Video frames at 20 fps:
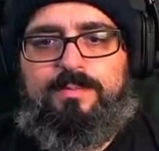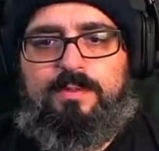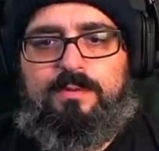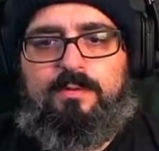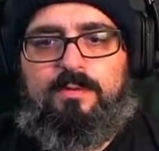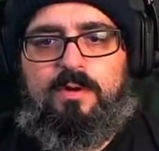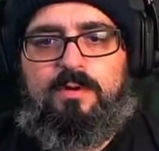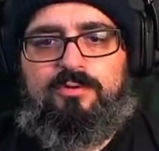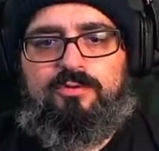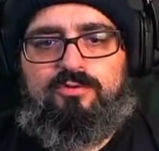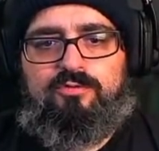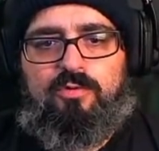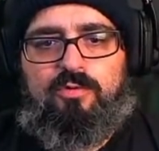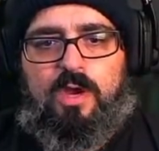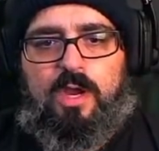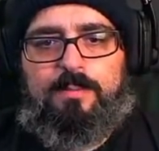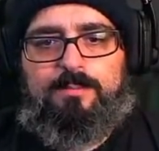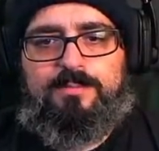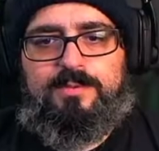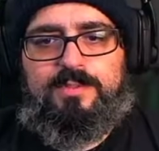There are
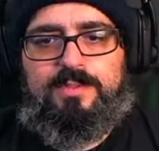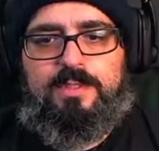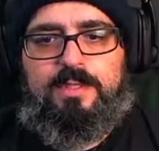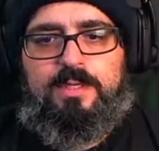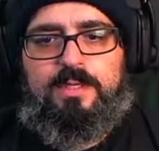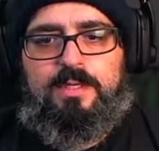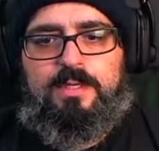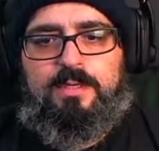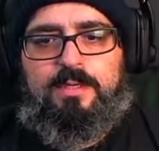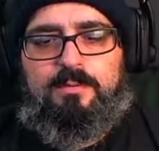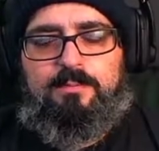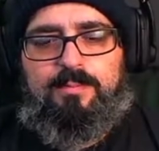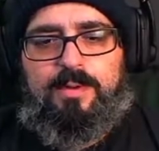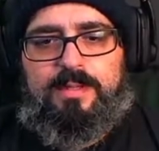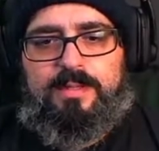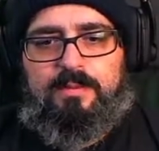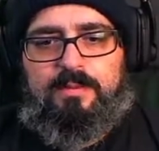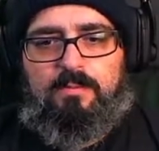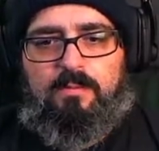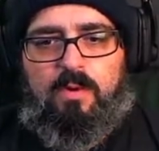drops,
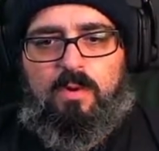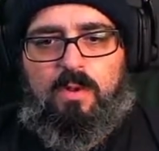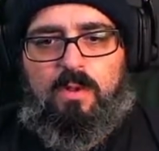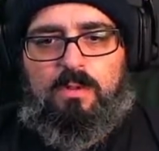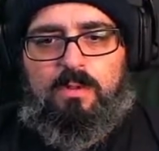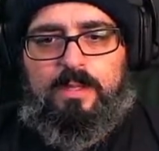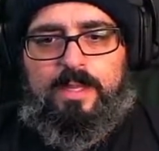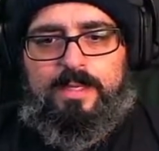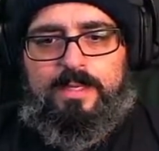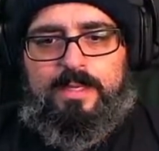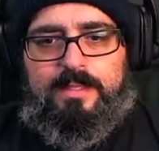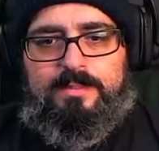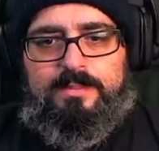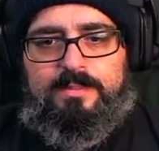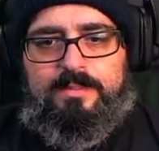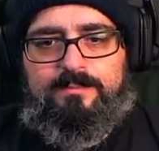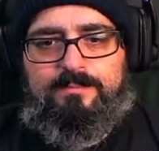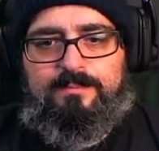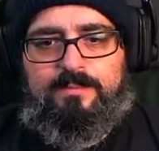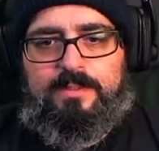but they're all like at
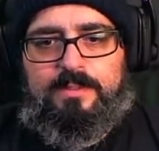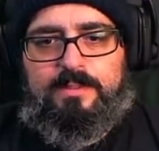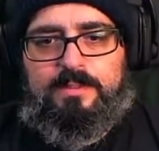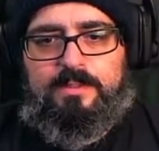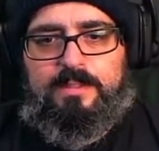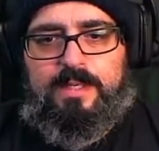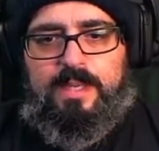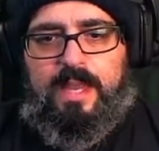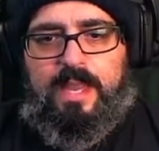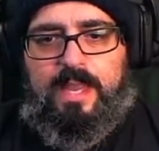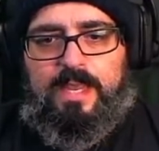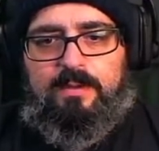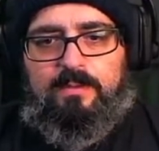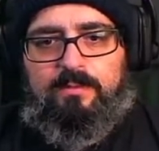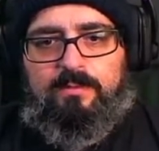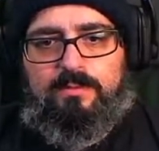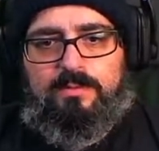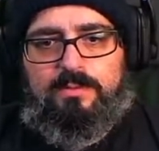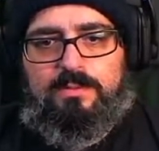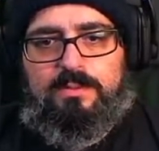different
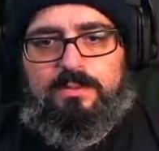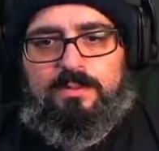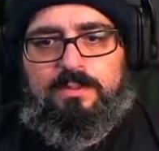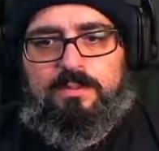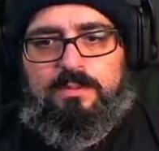angles.